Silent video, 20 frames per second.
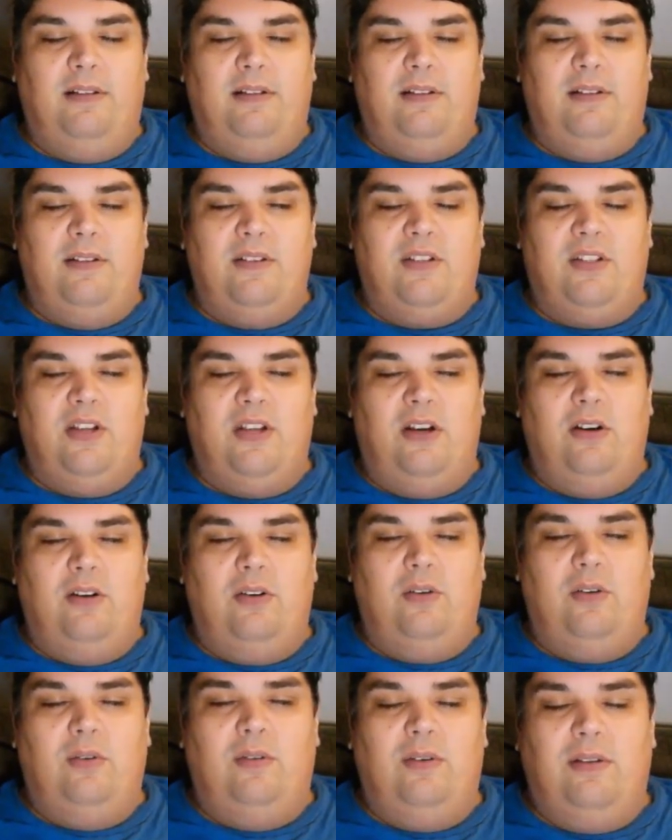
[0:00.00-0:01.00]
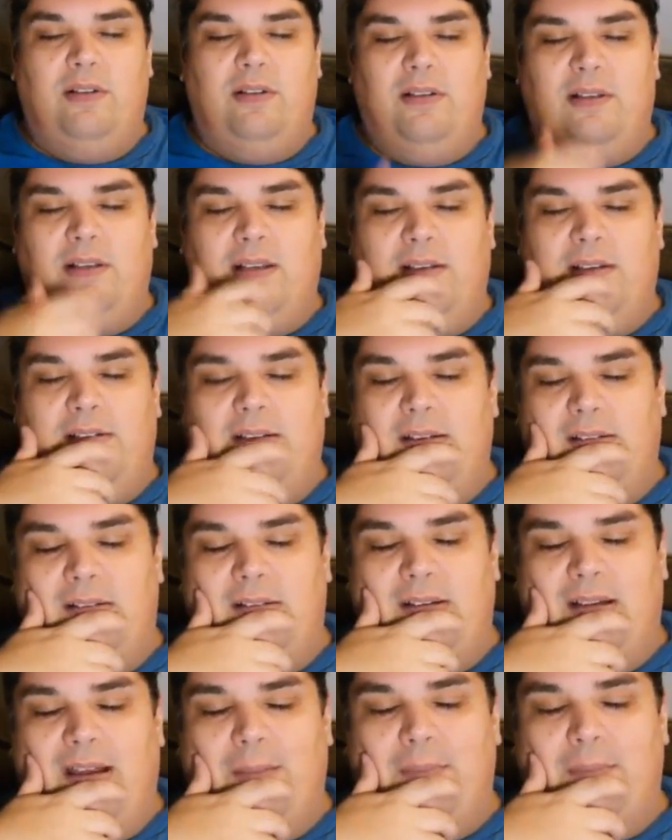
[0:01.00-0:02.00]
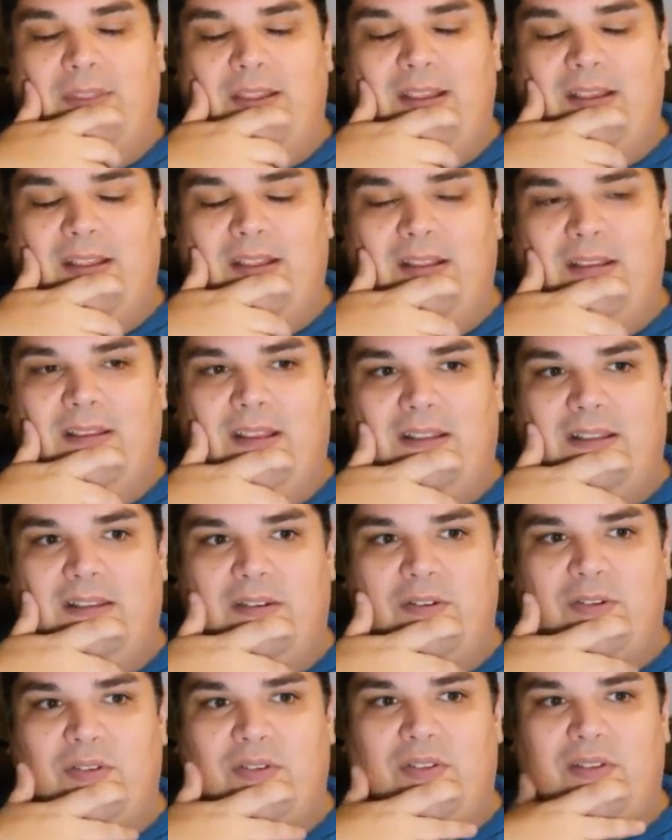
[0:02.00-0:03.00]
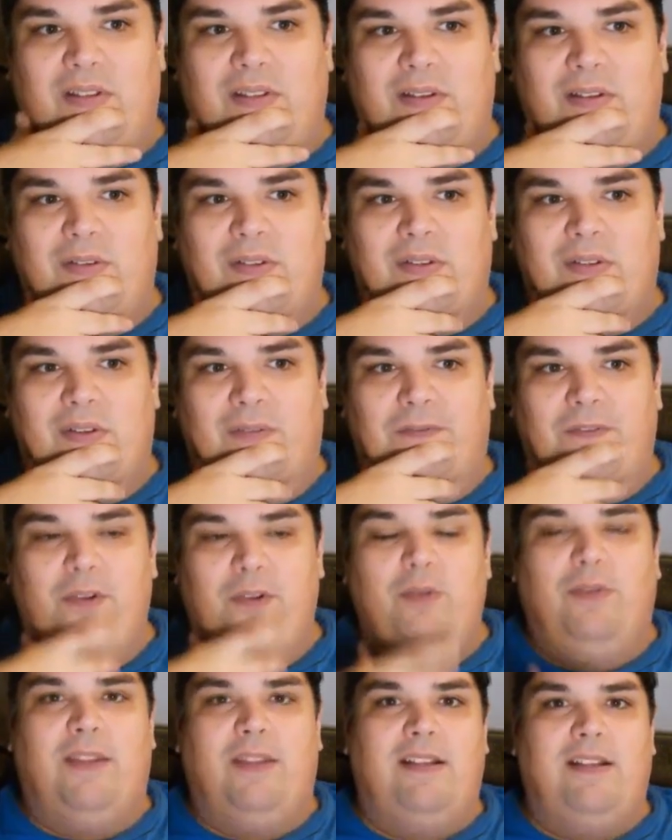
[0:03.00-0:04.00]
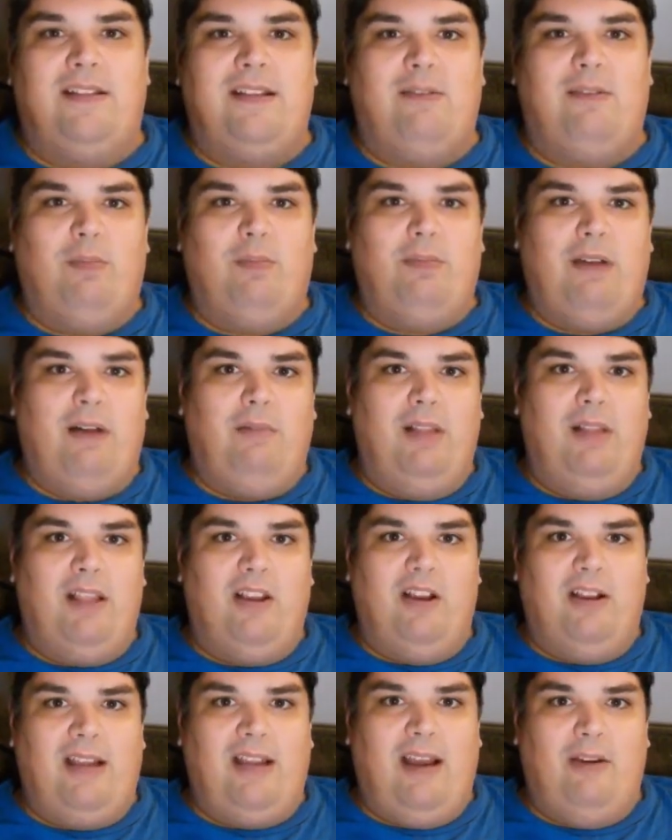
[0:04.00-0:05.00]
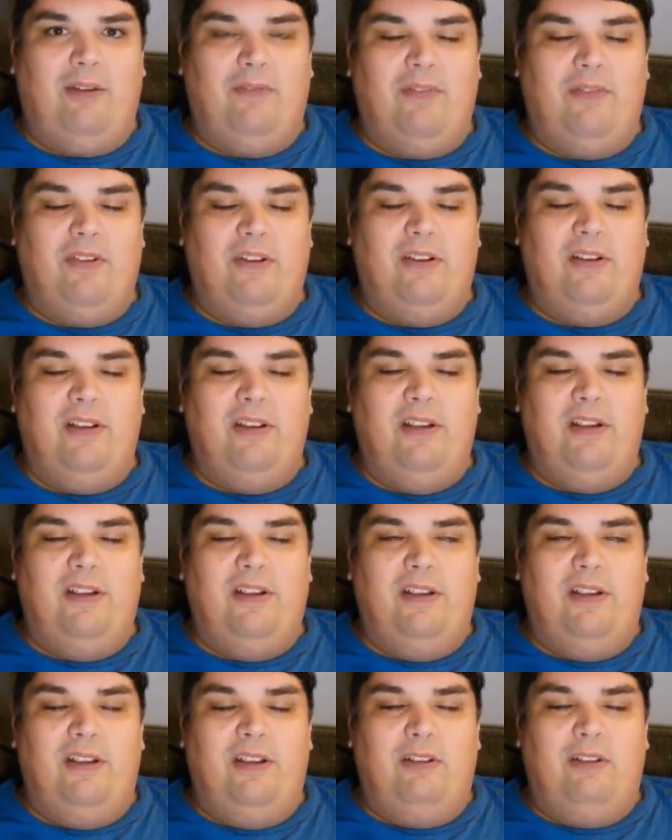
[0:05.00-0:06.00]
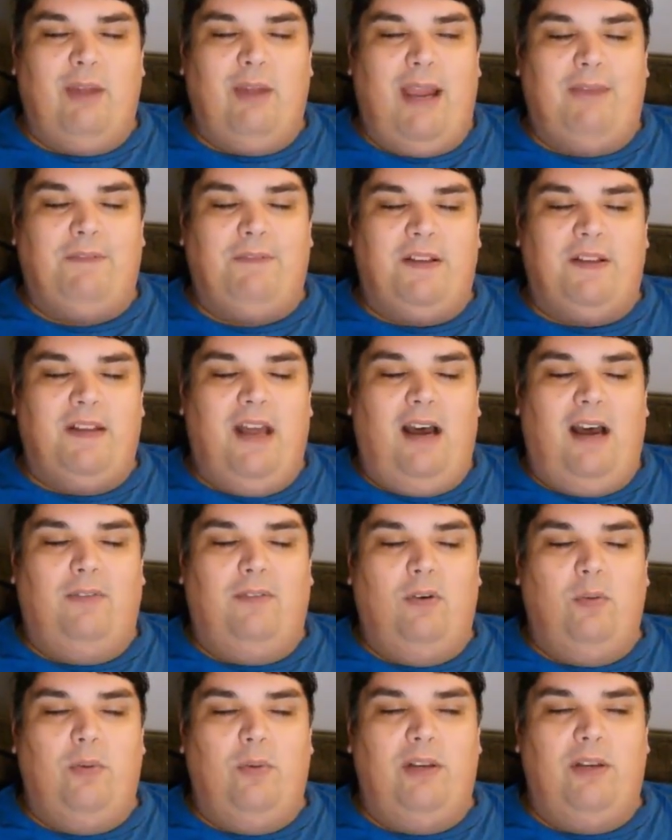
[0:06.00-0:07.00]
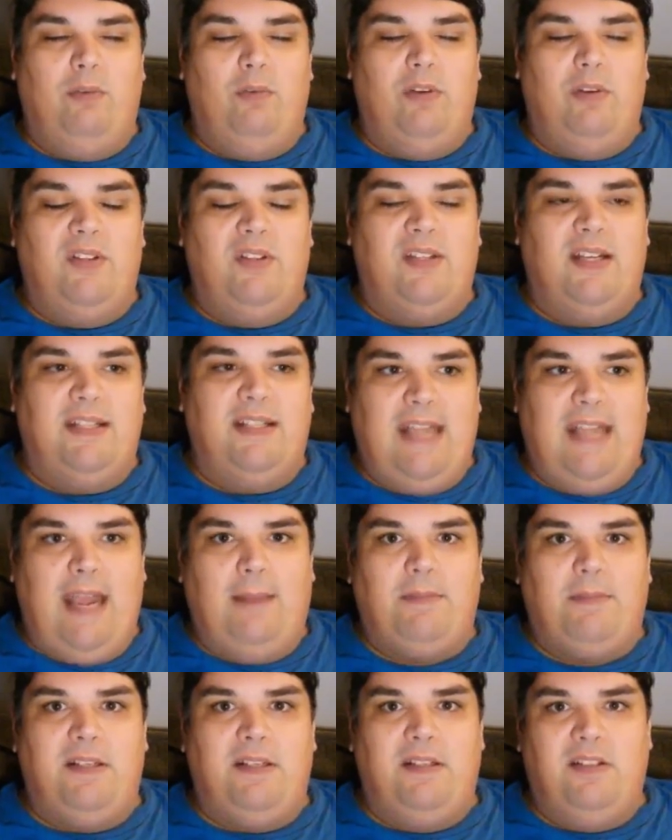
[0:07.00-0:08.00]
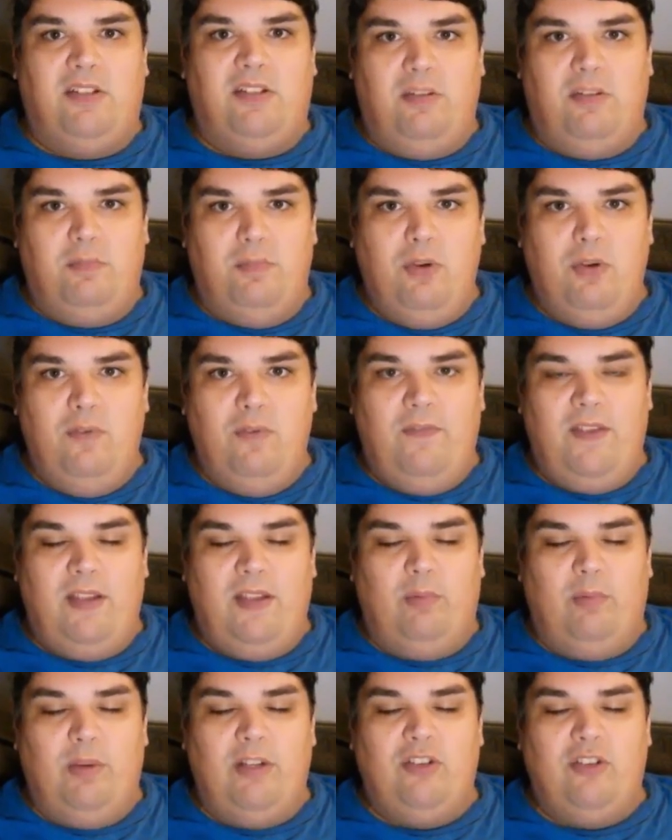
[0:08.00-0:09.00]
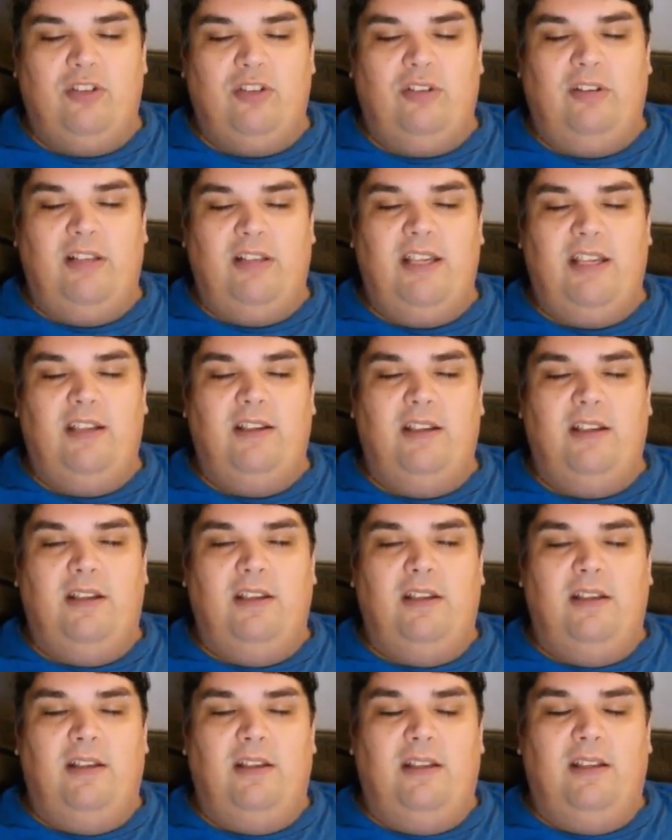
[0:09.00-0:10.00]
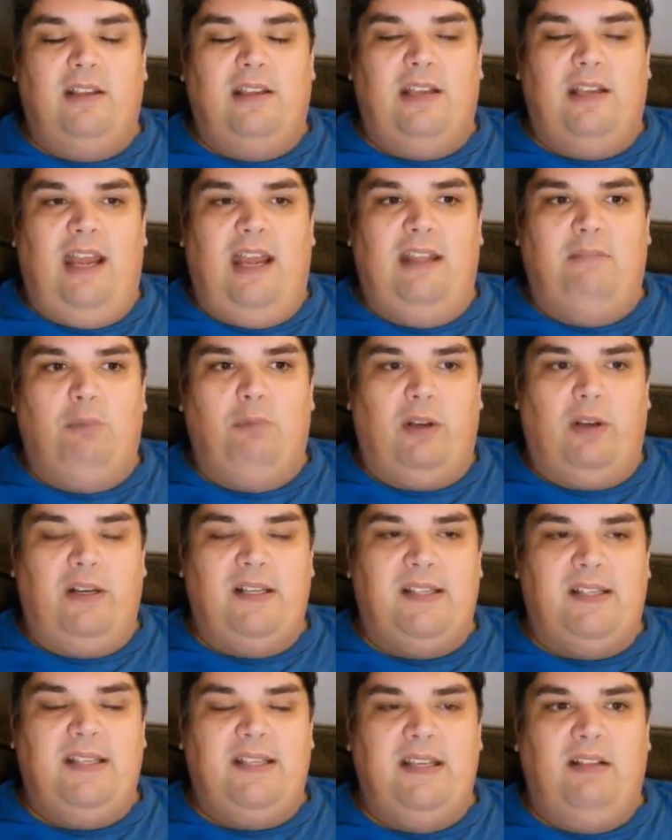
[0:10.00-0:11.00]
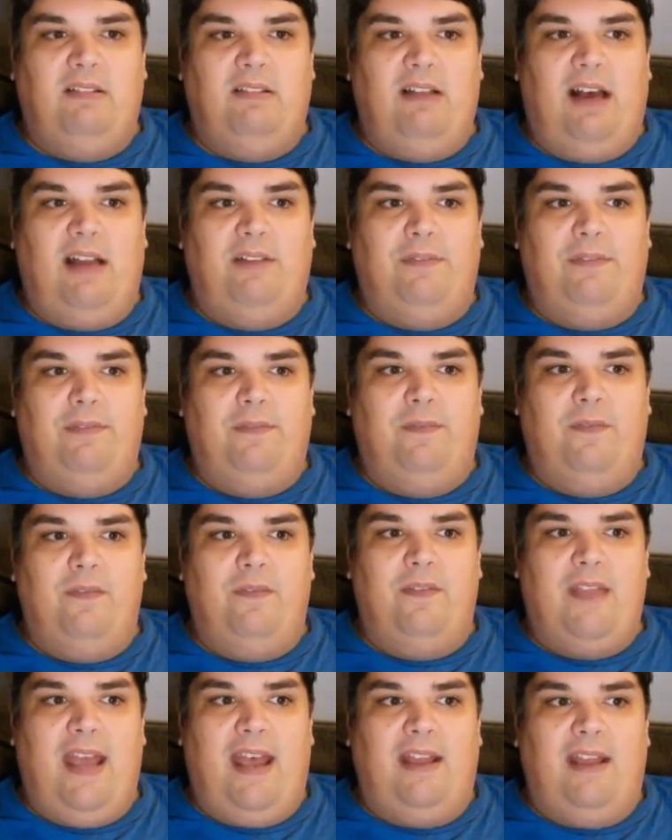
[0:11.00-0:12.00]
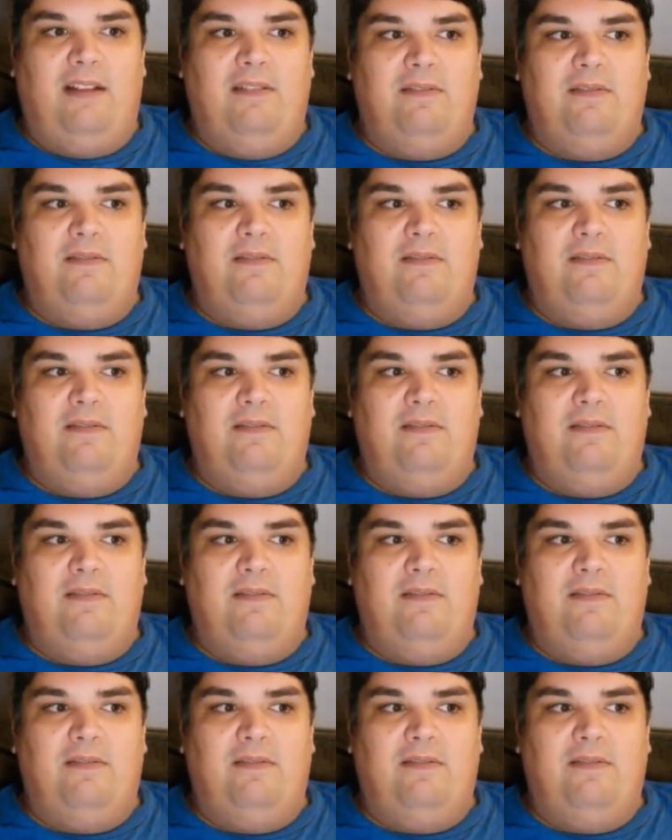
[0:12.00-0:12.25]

So I'm thinking that there's there's a few things that were probably cut out of the graphic novel when it was adapted into the movie originally. And we're going to see a lot of that